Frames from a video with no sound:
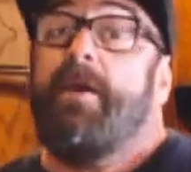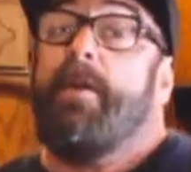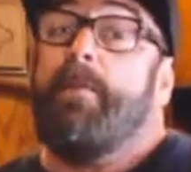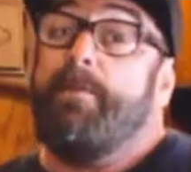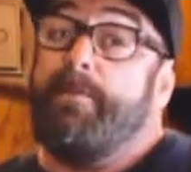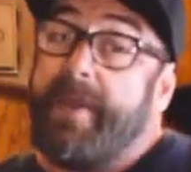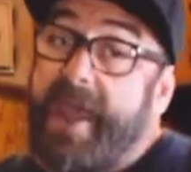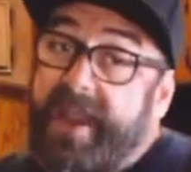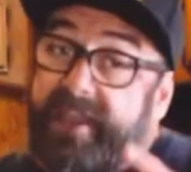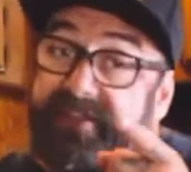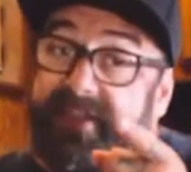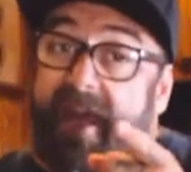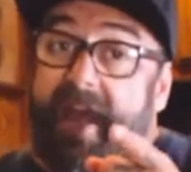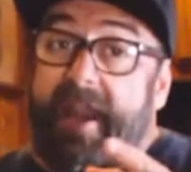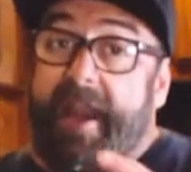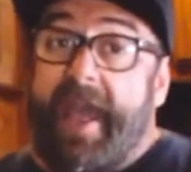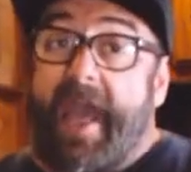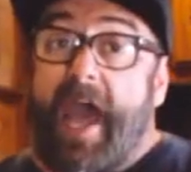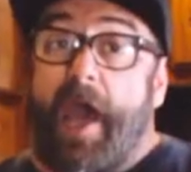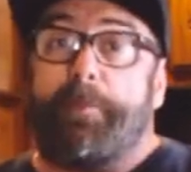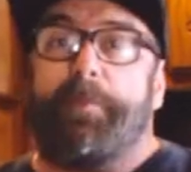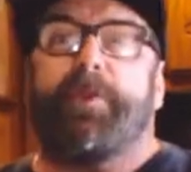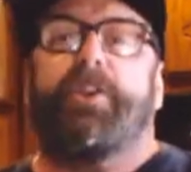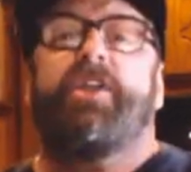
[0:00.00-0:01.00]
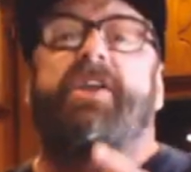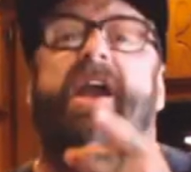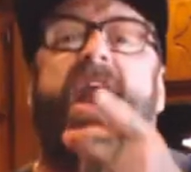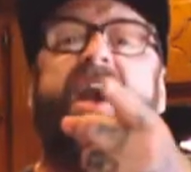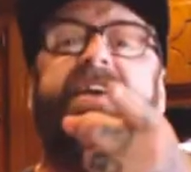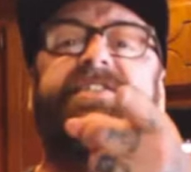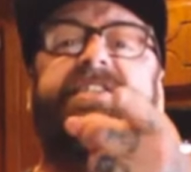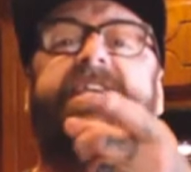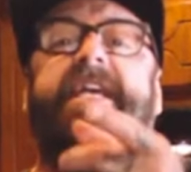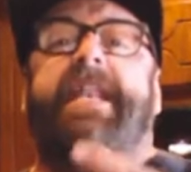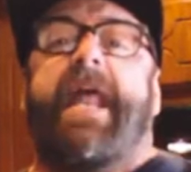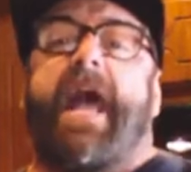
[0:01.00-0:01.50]
Make that happen. You
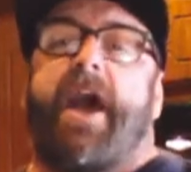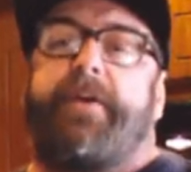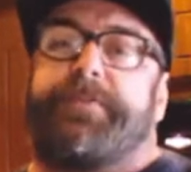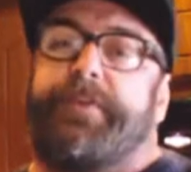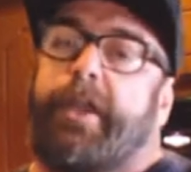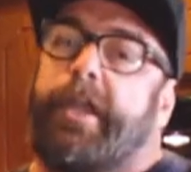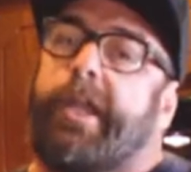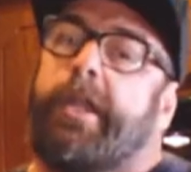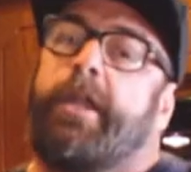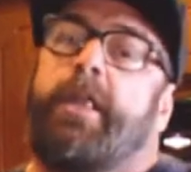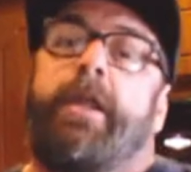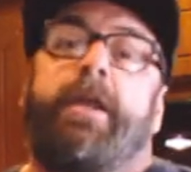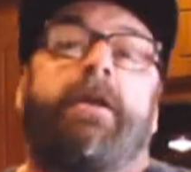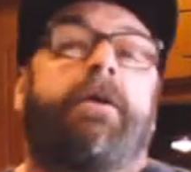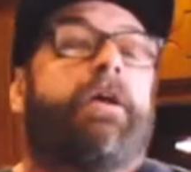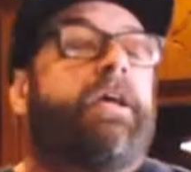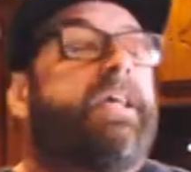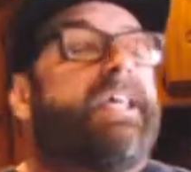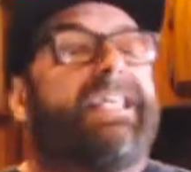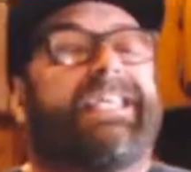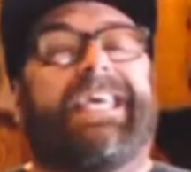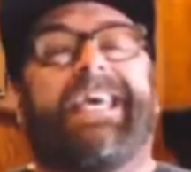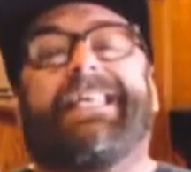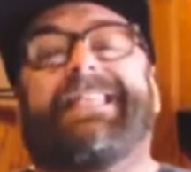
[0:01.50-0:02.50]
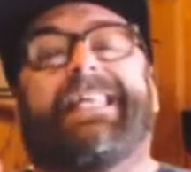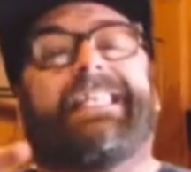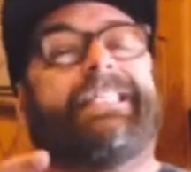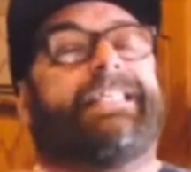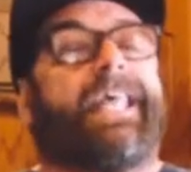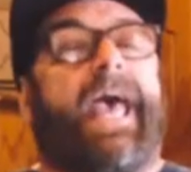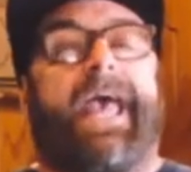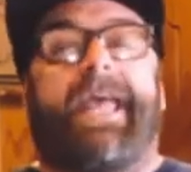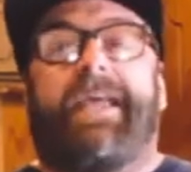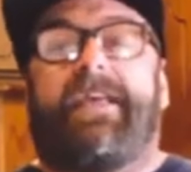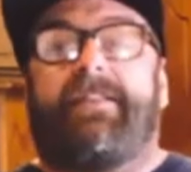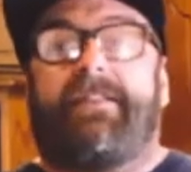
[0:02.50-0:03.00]
guys get out there, kick the
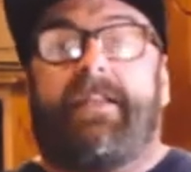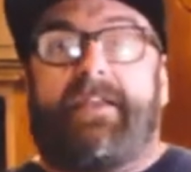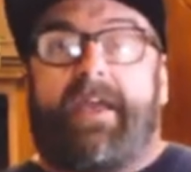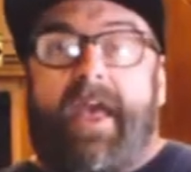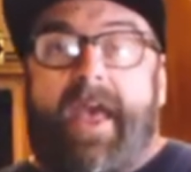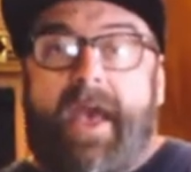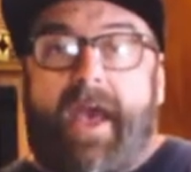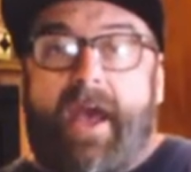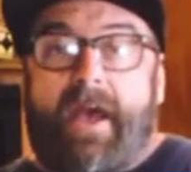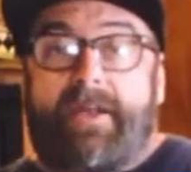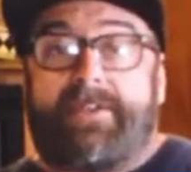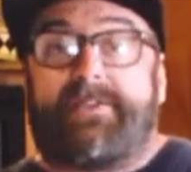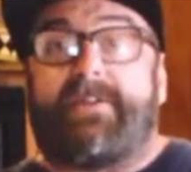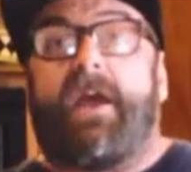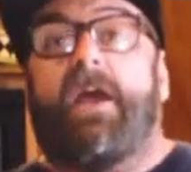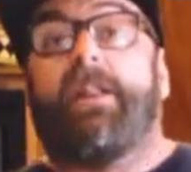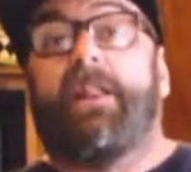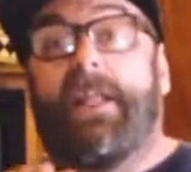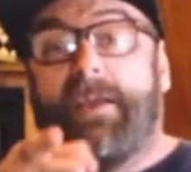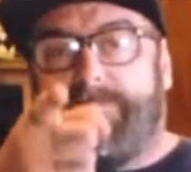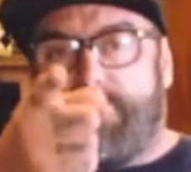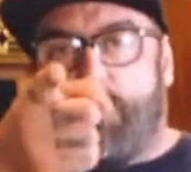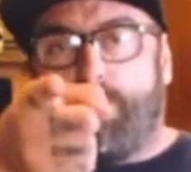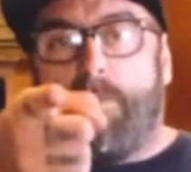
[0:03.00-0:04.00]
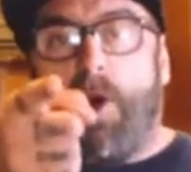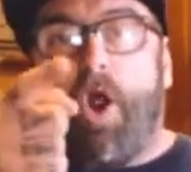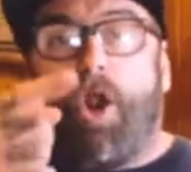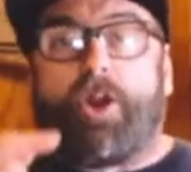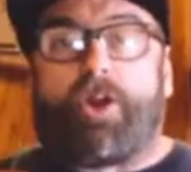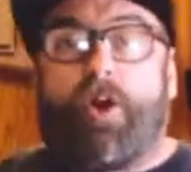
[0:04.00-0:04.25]
day in the ass, and leave your mark